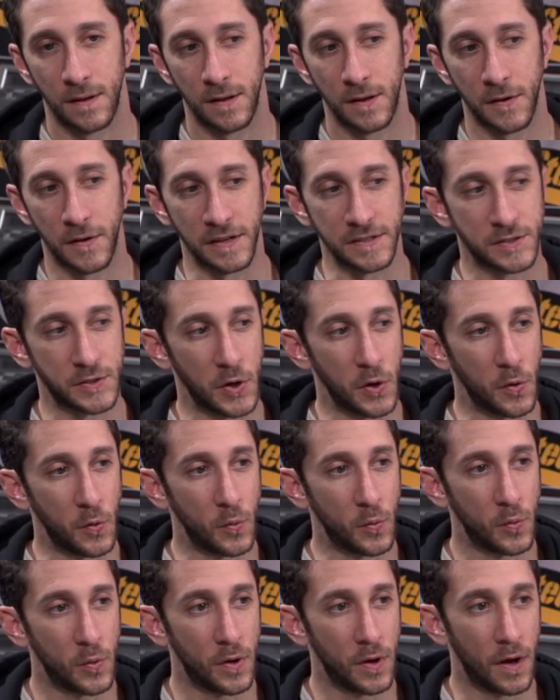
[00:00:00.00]
Okay,
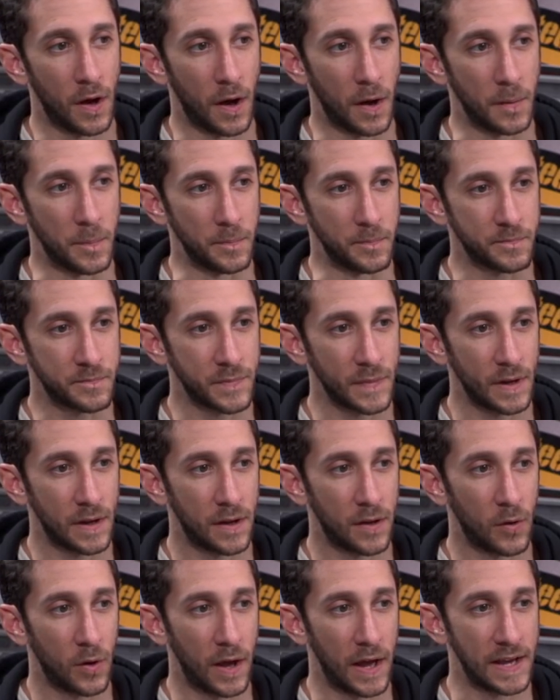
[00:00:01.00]
so um,
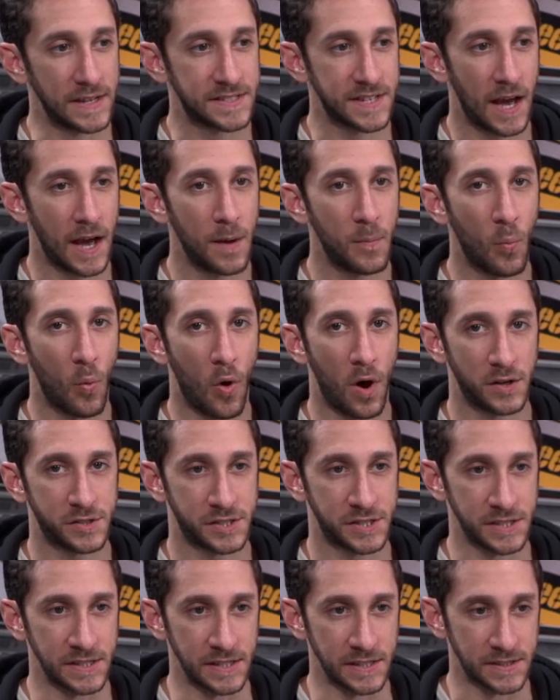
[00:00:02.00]
as I'm
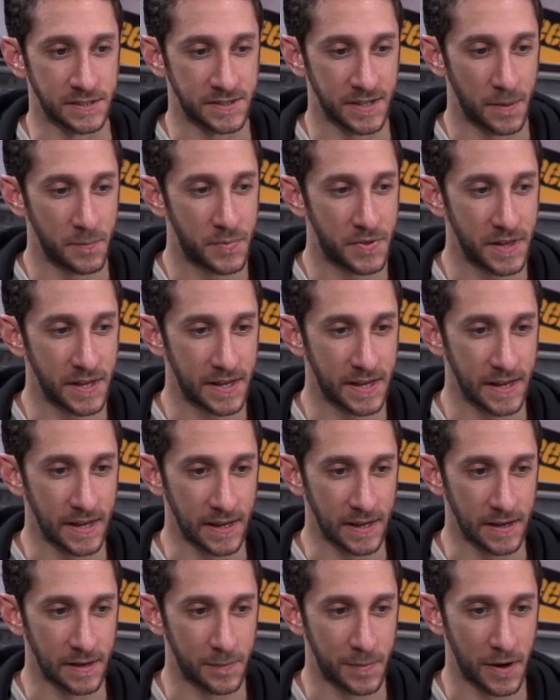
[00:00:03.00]
watching this, I'm
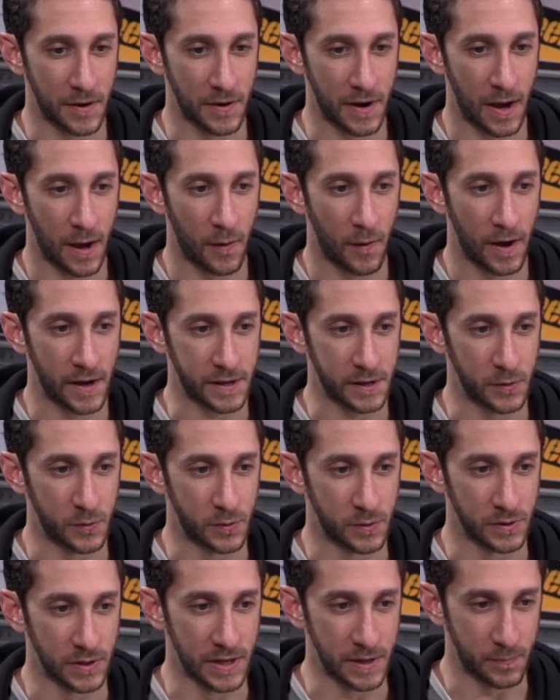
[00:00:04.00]
thinking about how I can
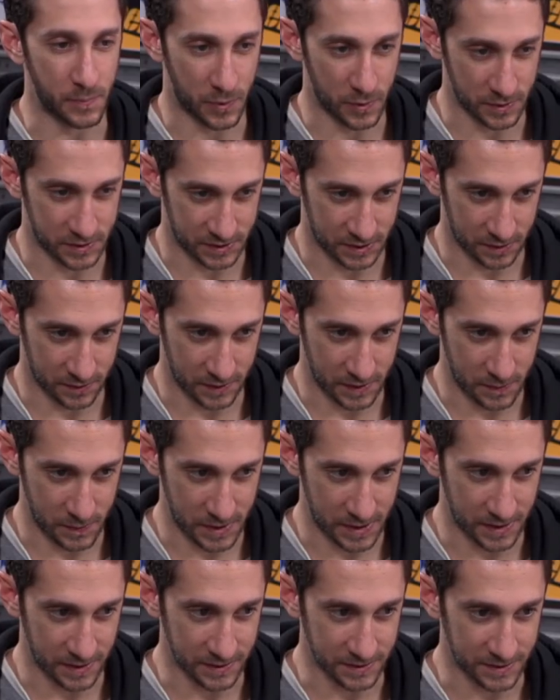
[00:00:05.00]
relate personally
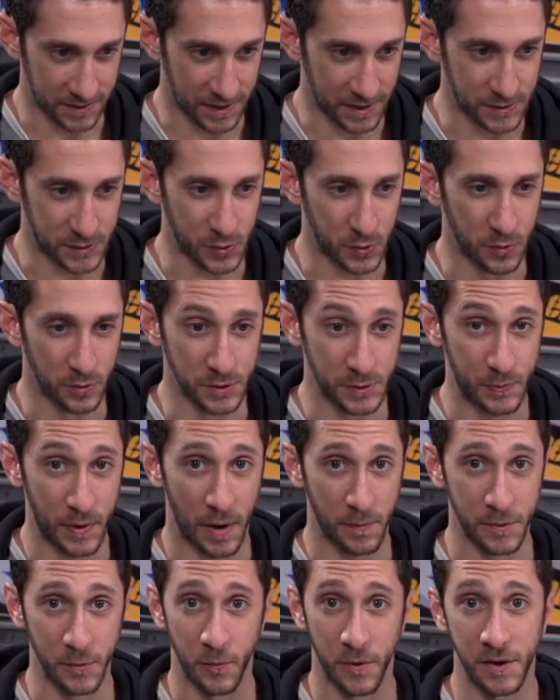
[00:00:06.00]
because high school was
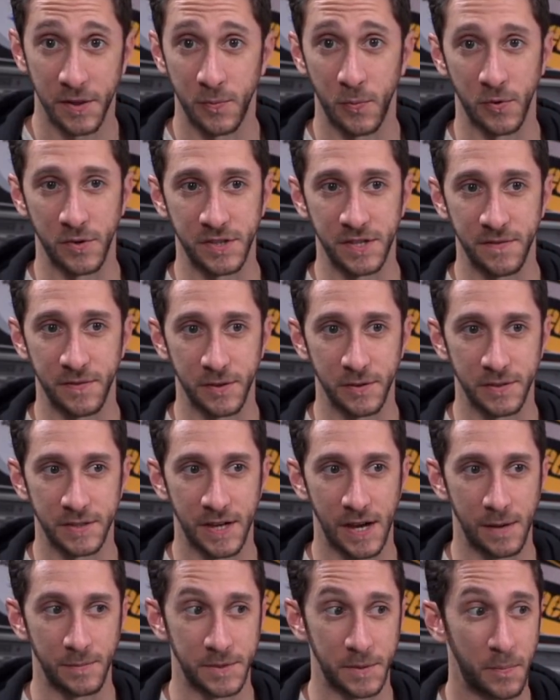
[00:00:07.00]
probably one of the more difficult
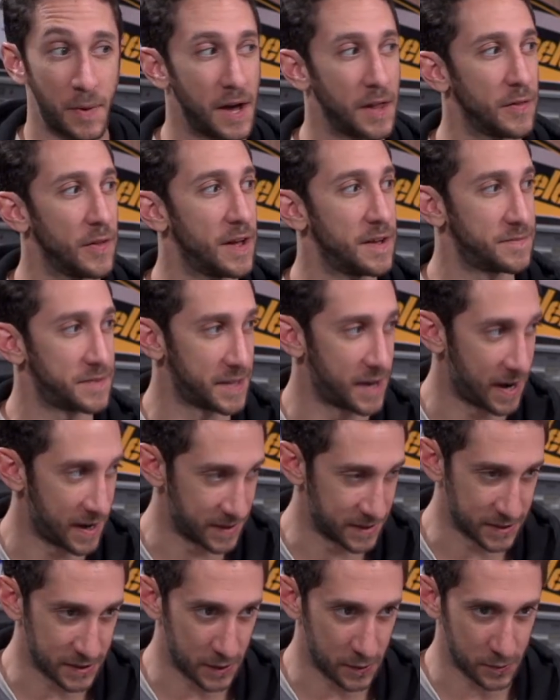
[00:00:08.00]
times of my life that I
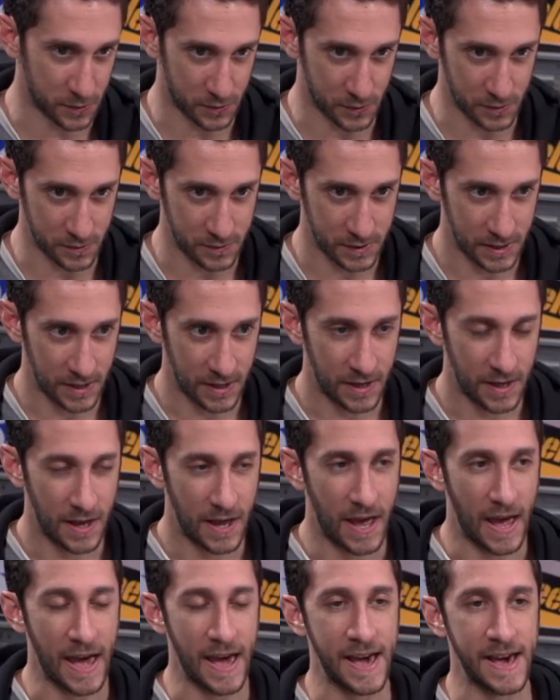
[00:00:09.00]
had to go through, mm -hmm.
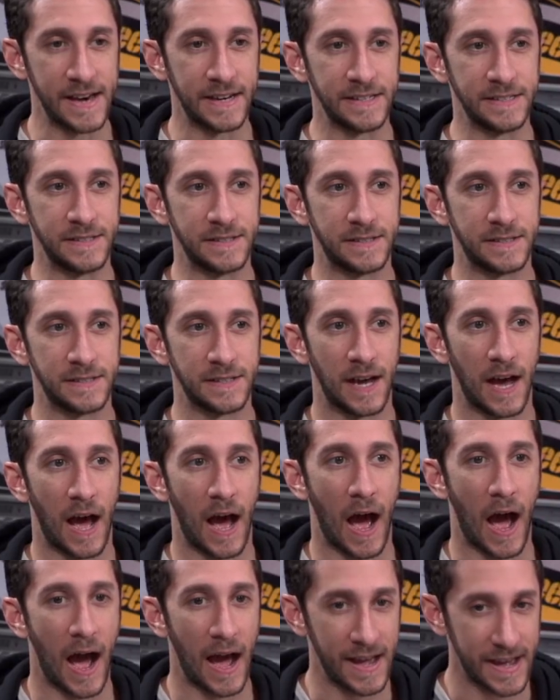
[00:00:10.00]
and
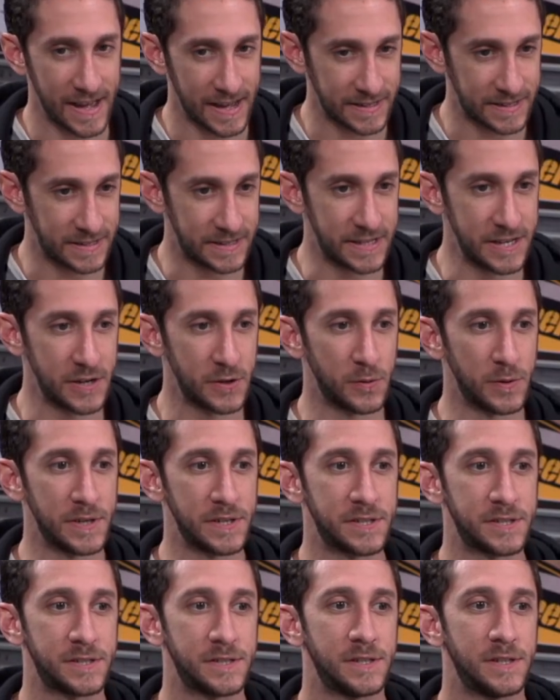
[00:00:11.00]
I had to deal
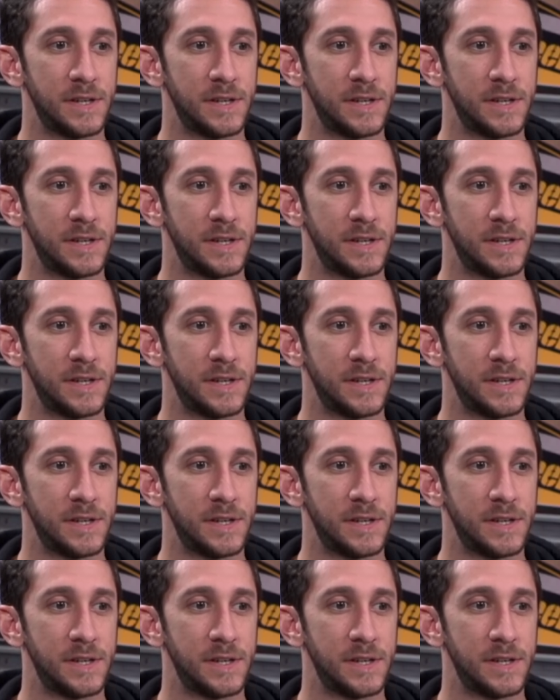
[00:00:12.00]
with.